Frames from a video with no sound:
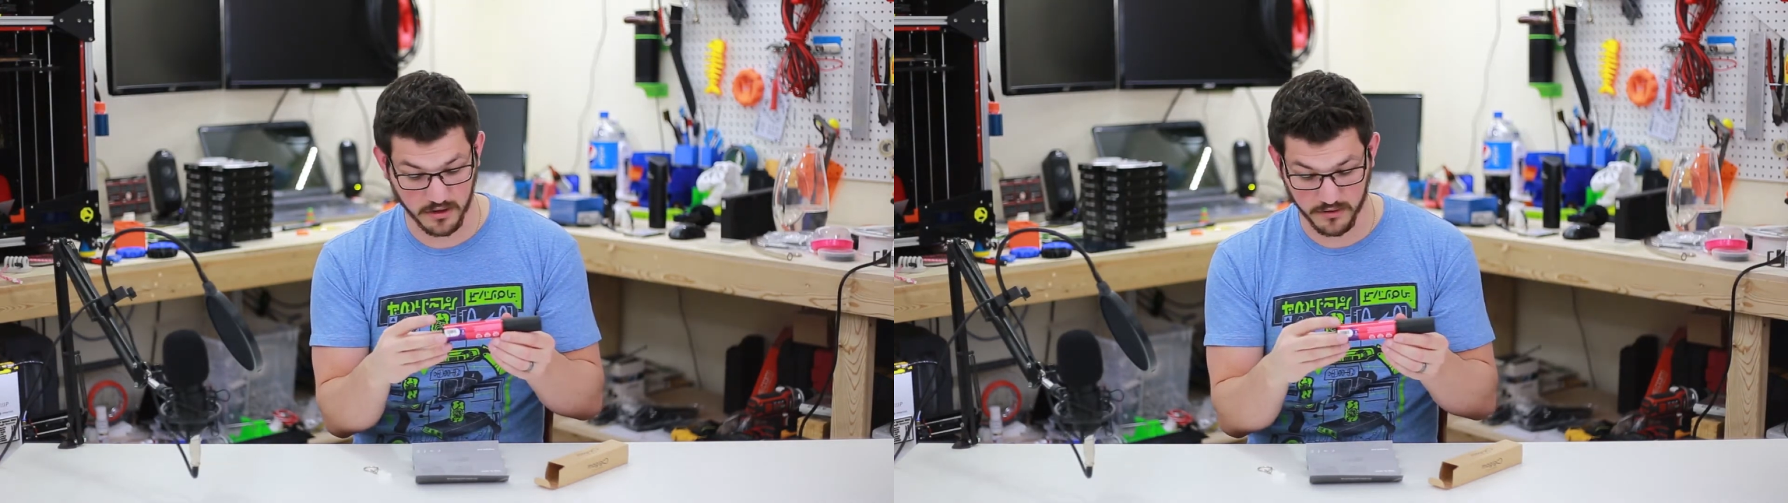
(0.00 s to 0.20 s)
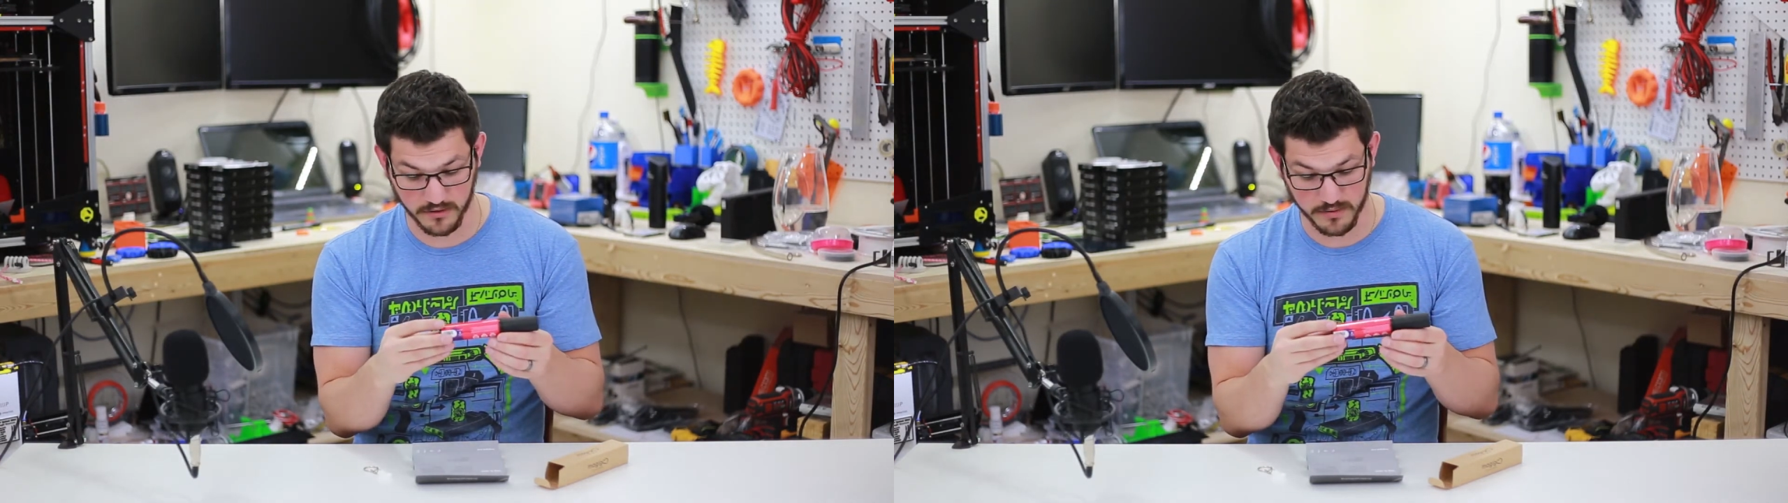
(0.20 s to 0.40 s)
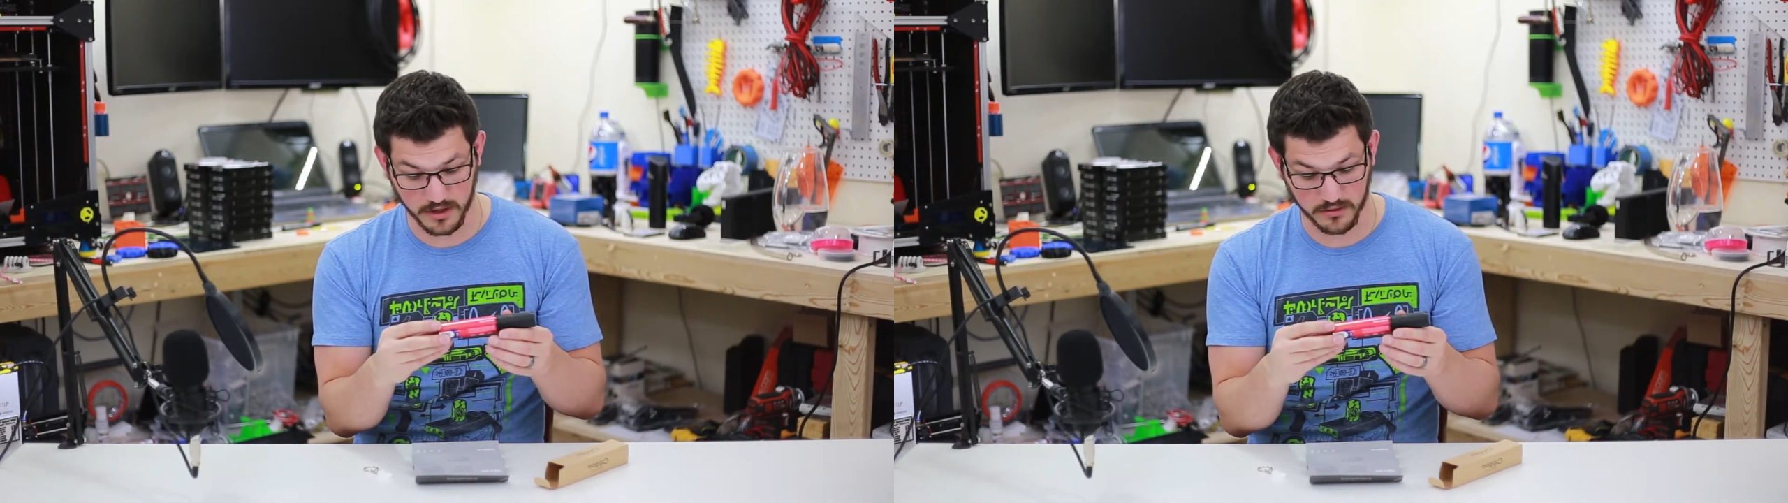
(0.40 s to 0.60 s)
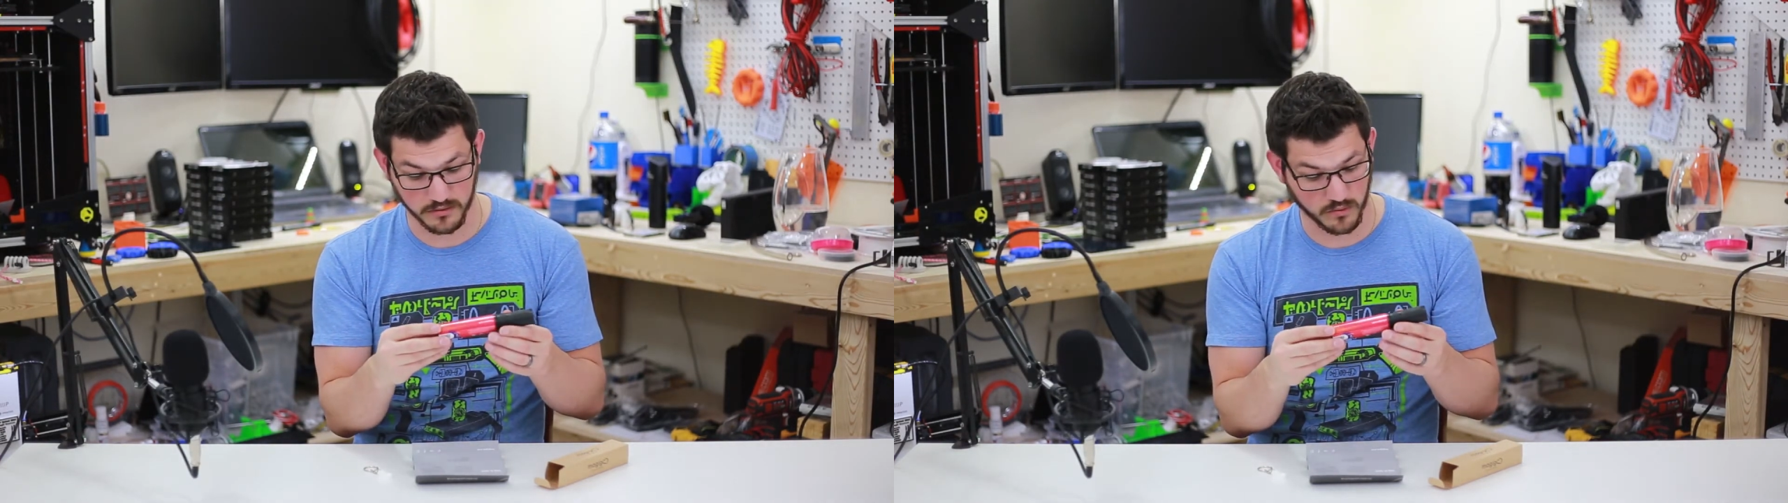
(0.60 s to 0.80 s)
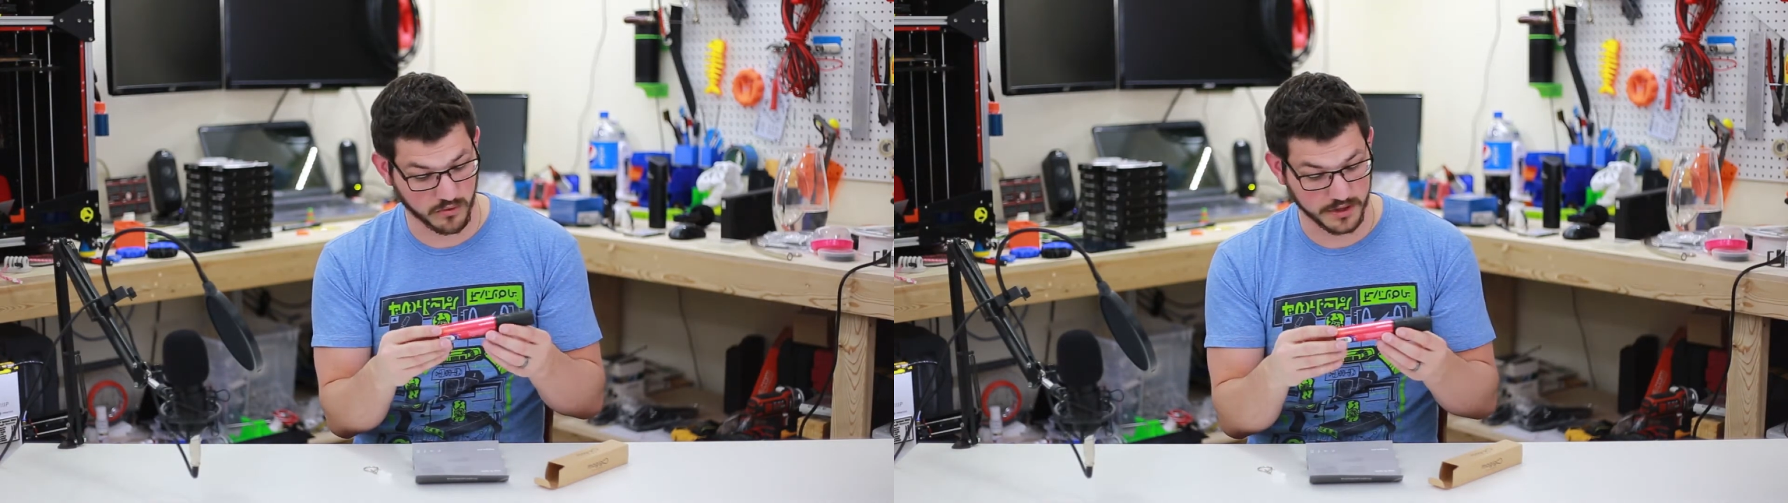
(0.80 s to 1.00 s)
all the
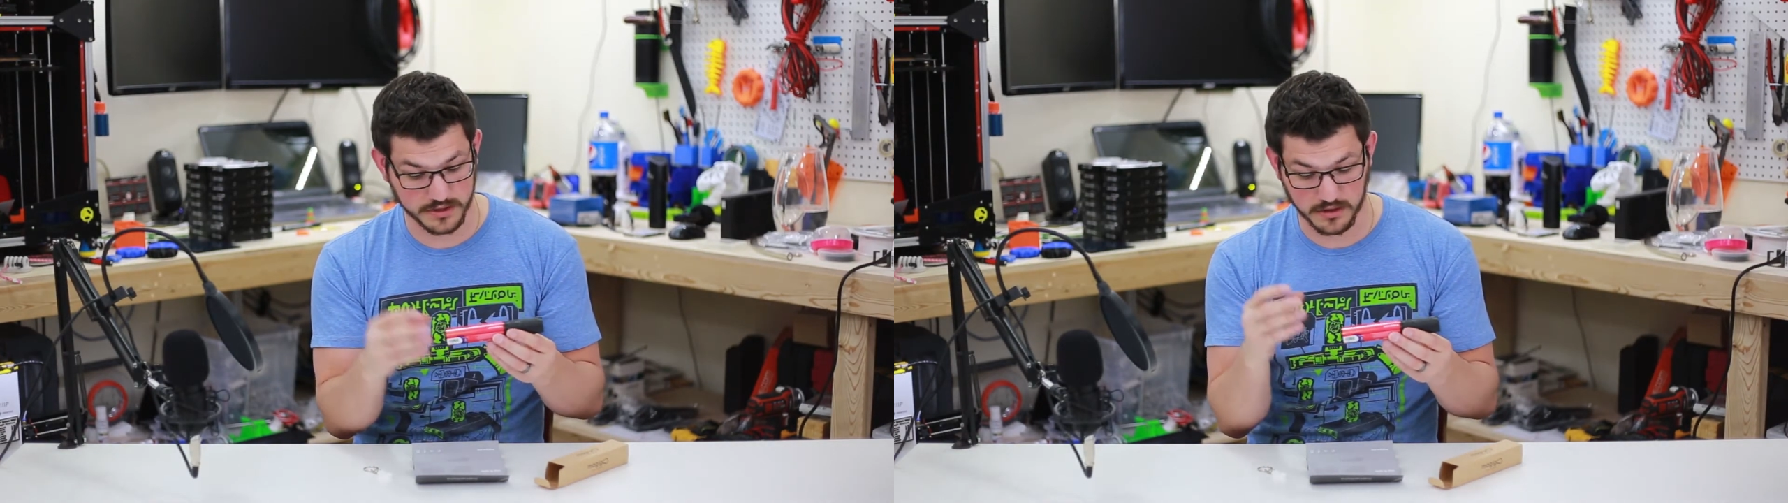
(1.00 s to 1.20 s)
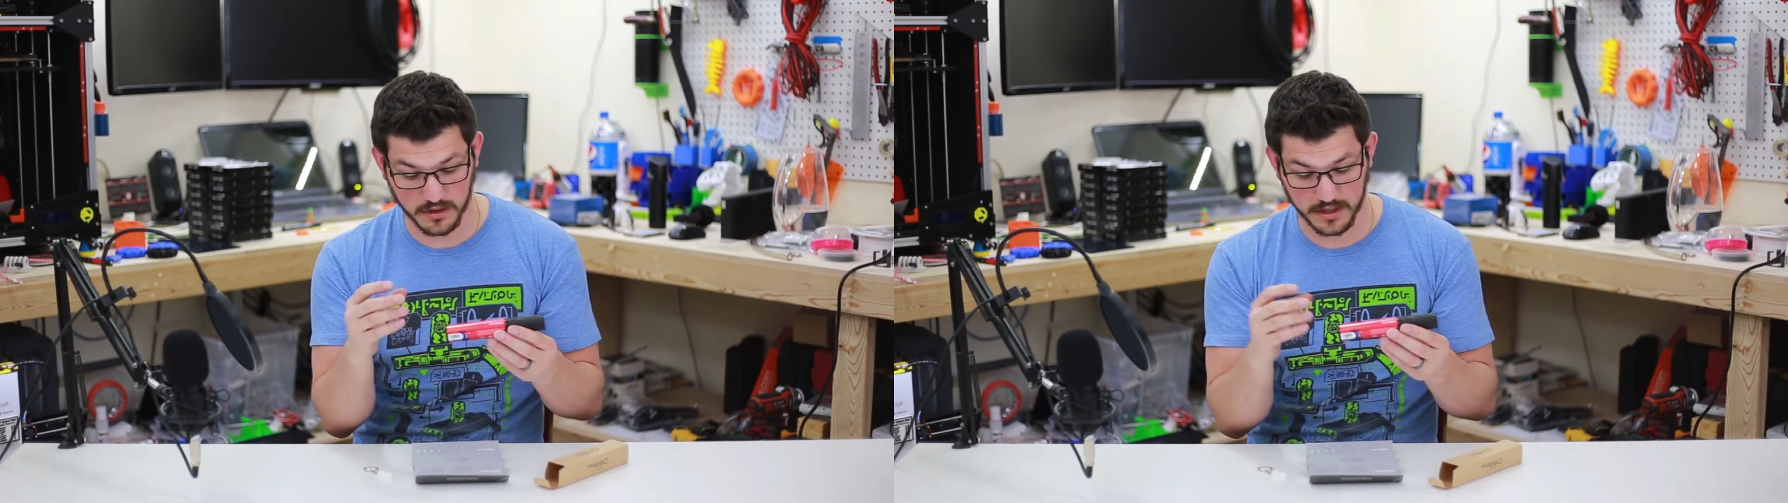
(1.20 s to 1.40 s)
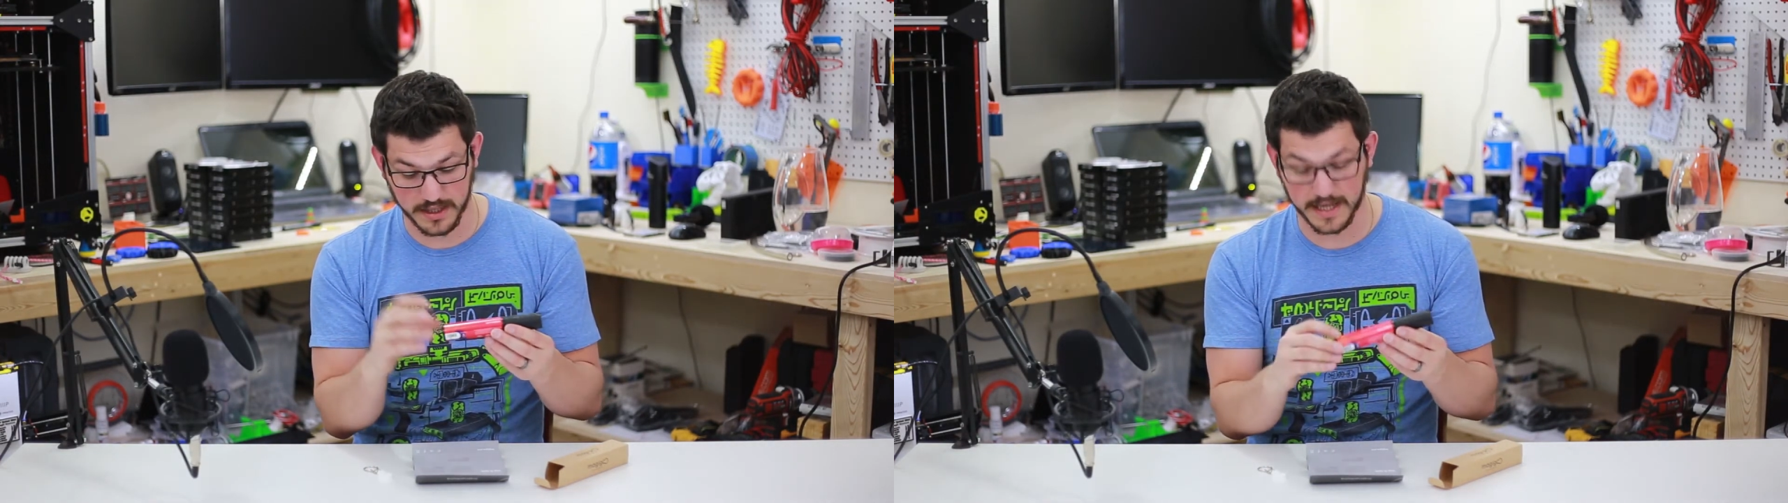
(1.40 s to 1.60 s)
regular warnings on it,